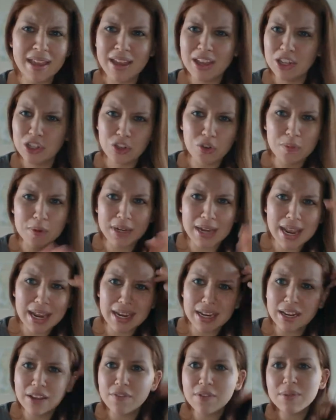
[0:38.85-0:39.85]
super
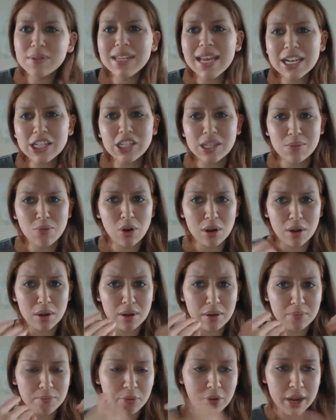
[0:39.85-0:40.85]
negative, it was actually
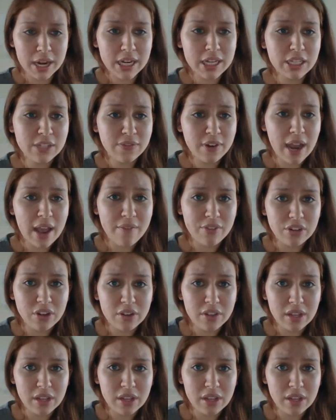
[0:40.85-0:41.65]
more praise for Avatar: